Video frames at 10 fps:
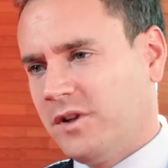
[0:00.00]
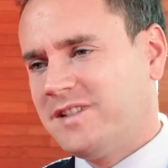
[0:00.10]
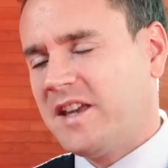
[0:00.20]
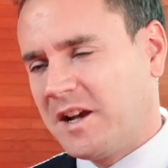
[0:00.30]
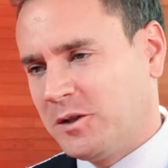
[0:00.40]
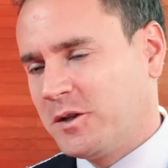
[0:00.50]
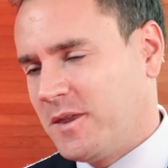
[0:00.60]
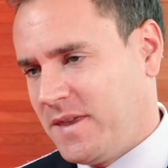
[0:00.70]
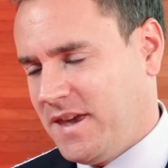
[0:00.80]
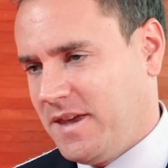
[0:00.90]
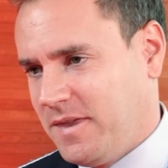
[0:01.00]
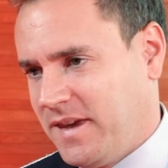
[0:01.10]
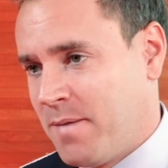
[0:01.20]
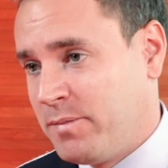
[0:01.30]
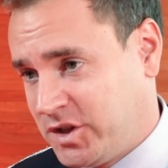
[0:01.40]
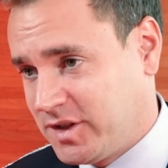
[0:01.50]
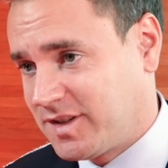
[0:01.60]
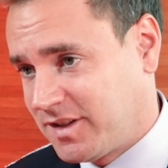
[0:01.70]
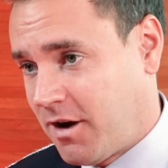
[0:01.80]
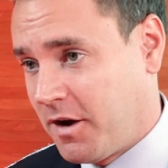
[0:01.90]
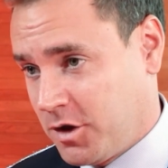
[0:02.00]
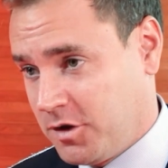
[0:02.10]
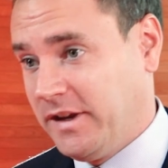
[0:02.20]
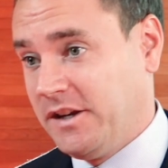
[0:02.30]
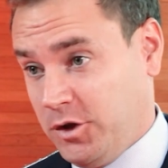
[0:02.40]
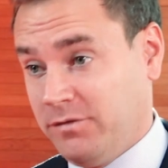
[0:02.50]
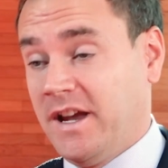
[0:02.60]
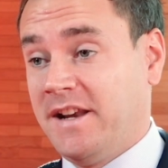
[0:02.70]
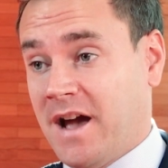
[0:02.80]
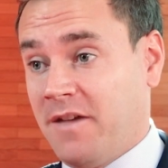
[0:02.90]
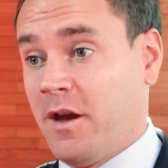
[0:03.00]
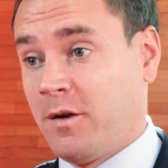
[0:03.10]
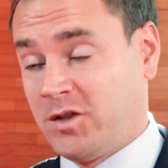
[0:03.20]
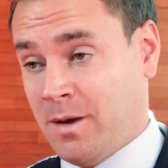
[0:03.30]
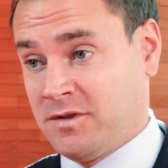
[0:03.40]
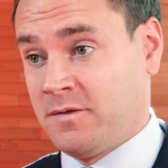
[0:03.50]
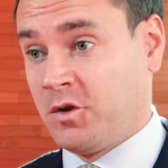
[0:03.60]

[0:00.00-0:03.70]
Well, let's take a look at the ambitious scenario you've laid out there in terms of